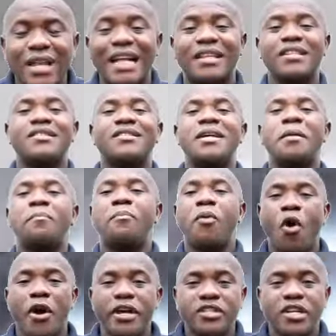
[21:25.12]
That is the
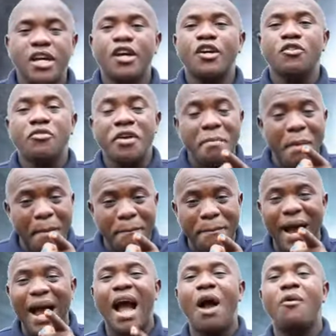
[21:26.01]
point.
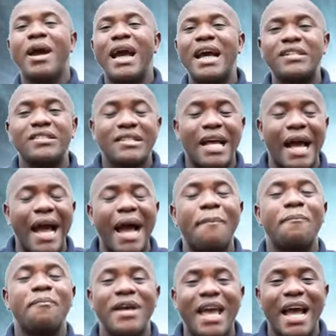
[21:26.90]
Remember how Esther
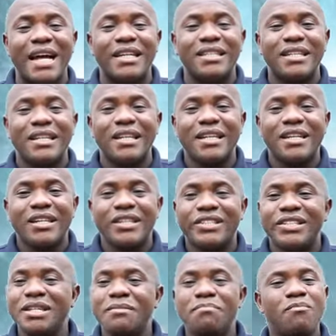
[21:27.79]
appeared.
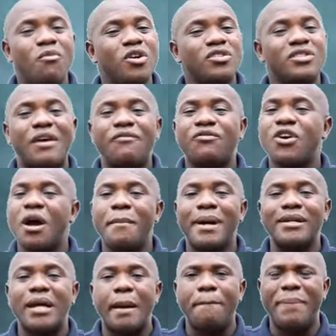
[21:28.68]
She must have come
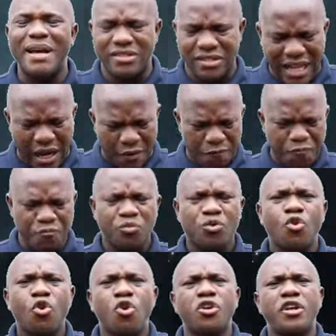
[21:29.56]
at her best. Now,
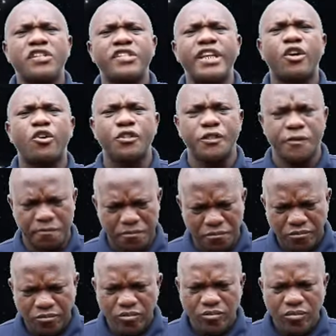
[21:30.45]
hold on a second.
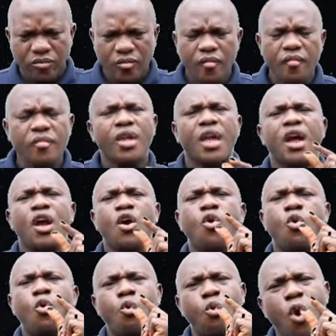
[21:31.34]

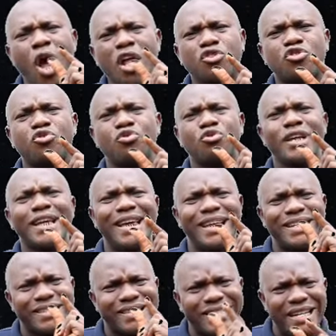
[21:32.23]
What
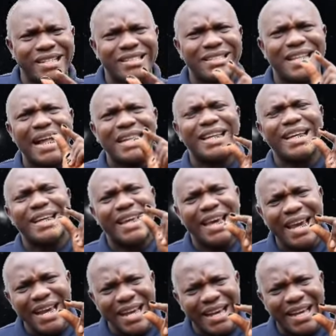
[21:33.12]
is it that the
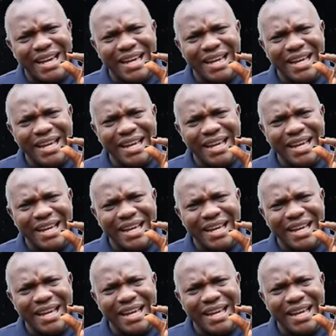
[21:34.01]
king